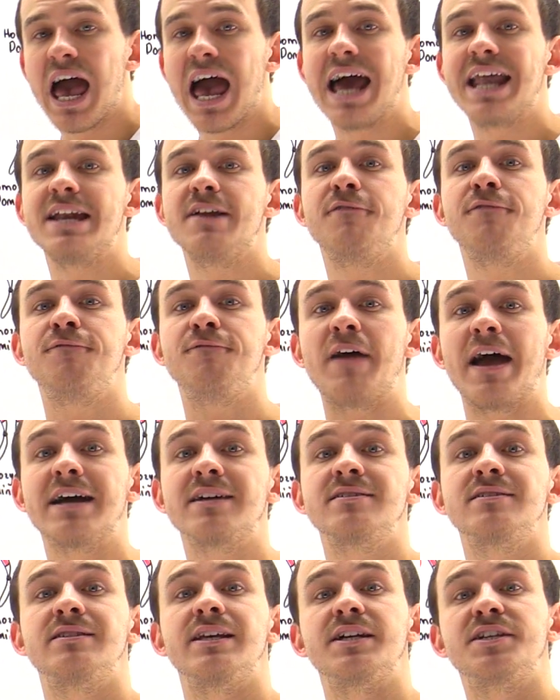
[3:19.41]
and
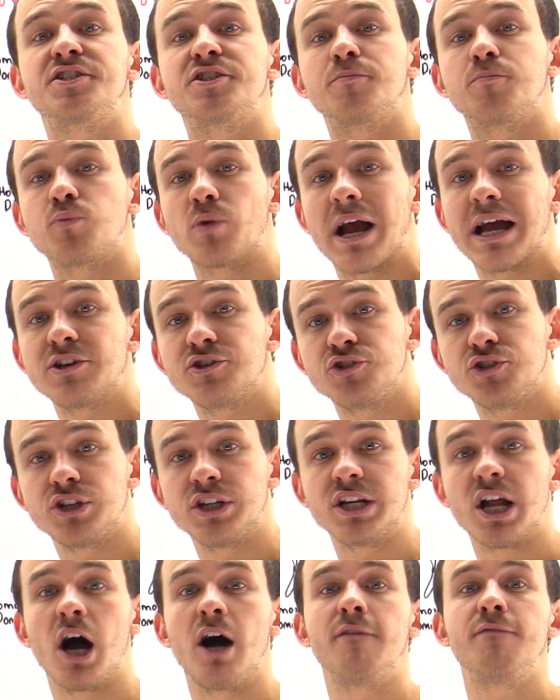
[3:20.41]
affects the
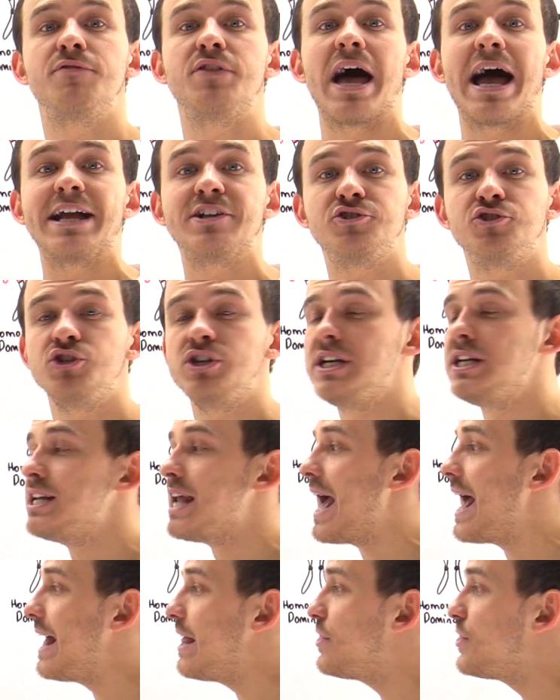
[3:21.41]
expression of that gene
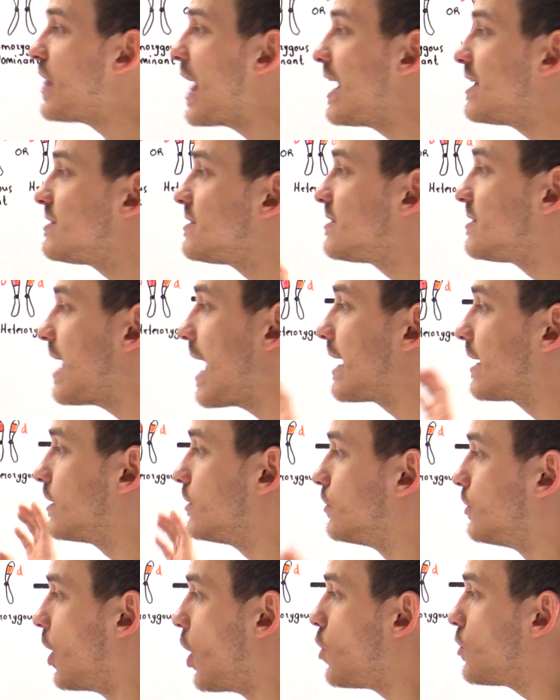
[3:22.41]
at that
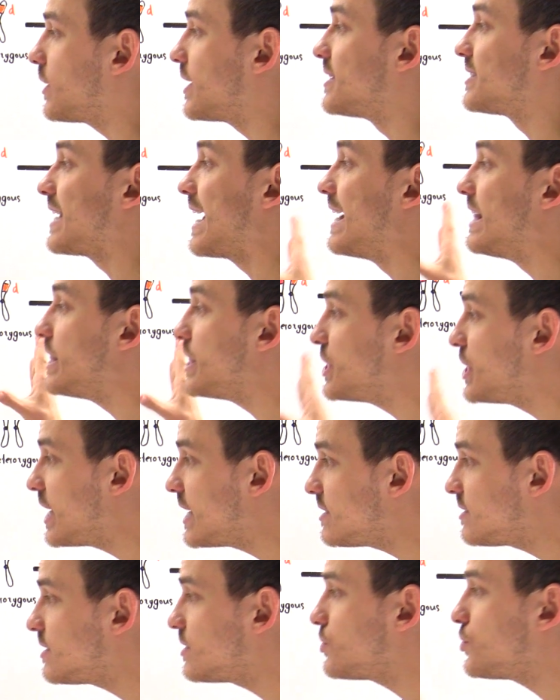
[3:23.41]
second locus. And
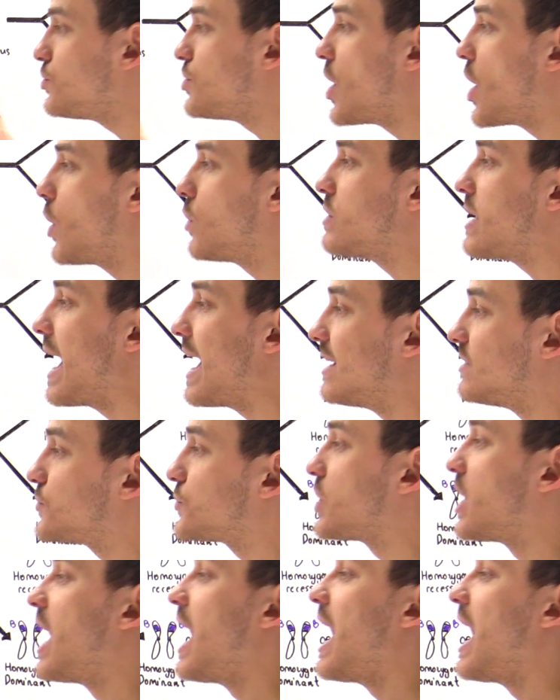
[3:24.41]
this is known as